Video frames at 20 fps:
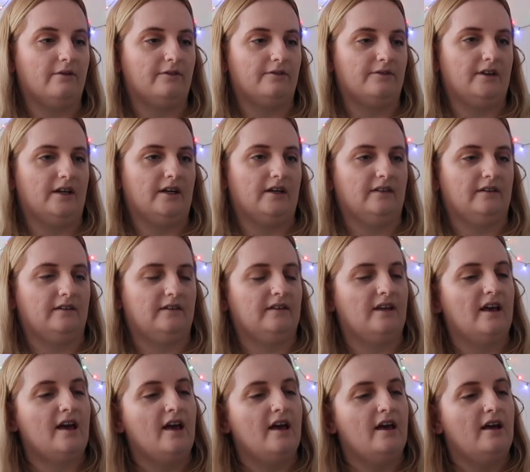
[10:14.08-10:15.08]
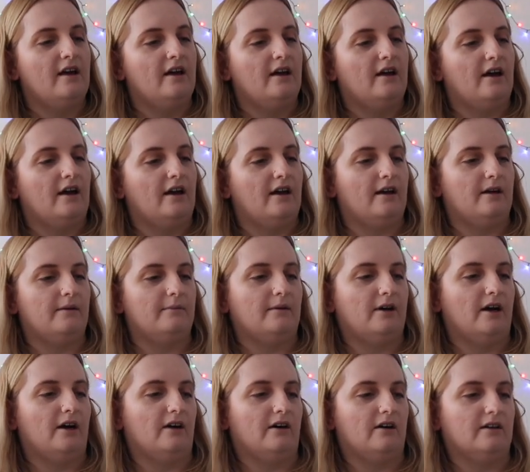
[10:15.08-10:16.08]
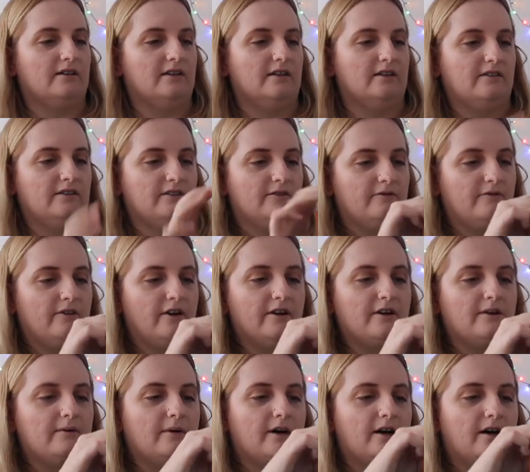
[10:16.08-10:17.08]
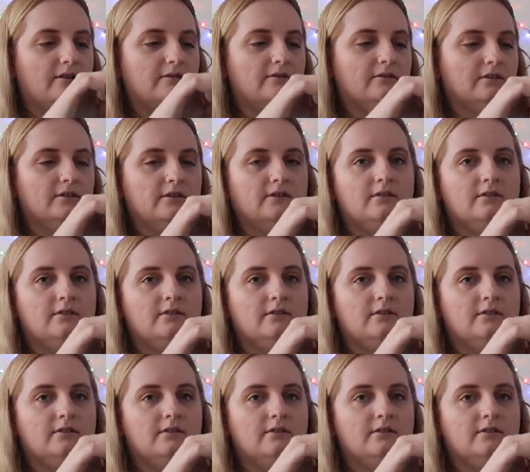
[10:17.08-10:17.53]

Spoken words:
of this artist very well.